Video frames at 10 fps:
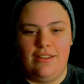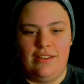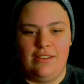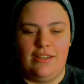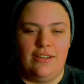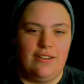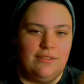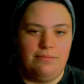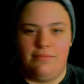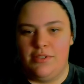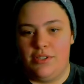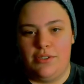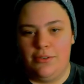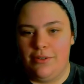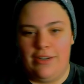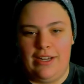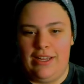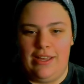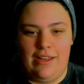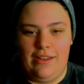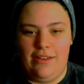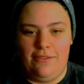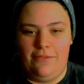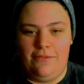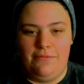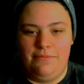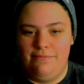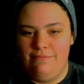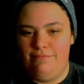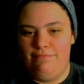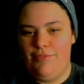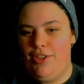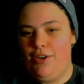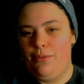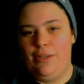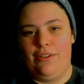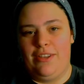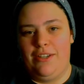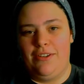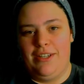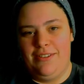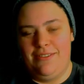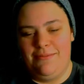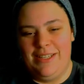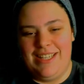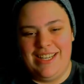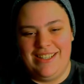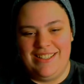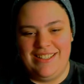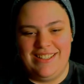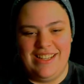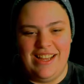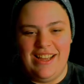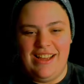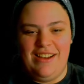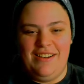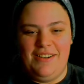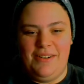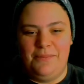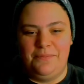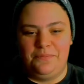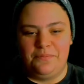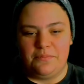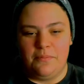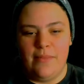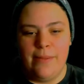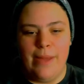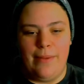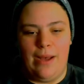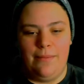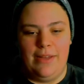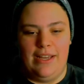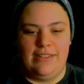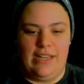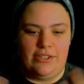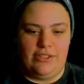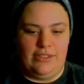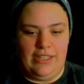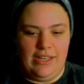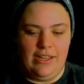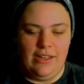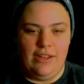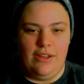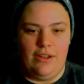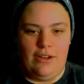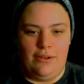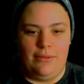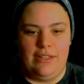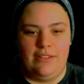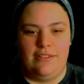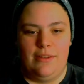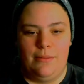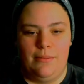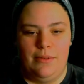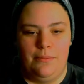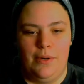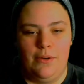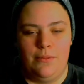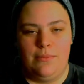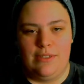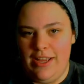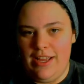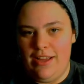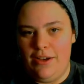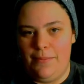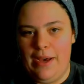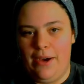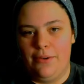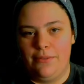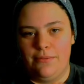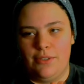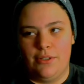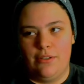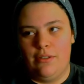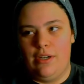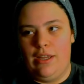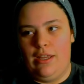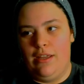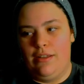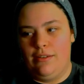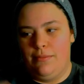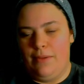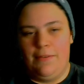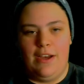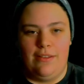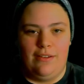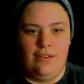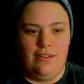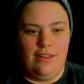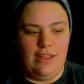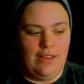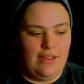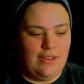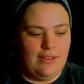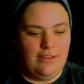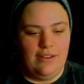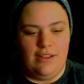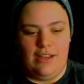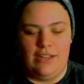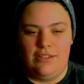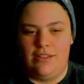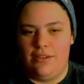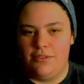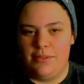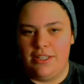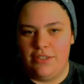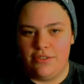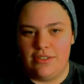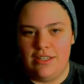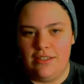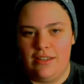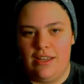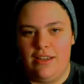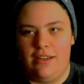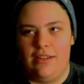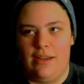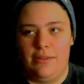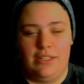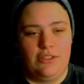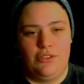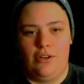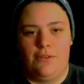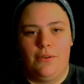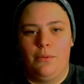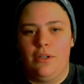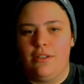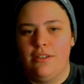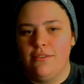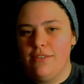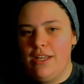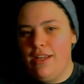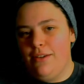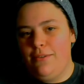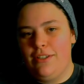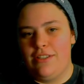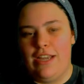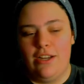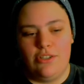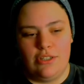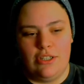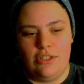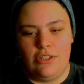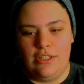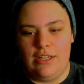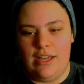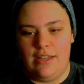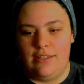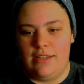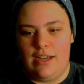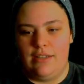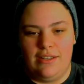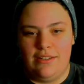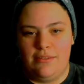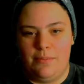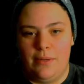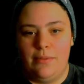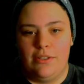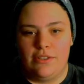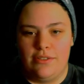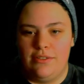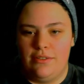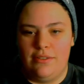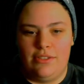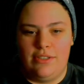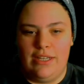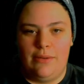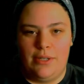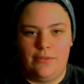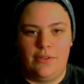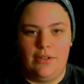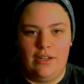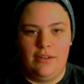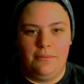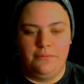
their story of their wheel theory, because my mom has actually written some poems about her and my father, and I just thought it was really interesting, and I would like to show off her work, which actually she has gotten published. She got one of her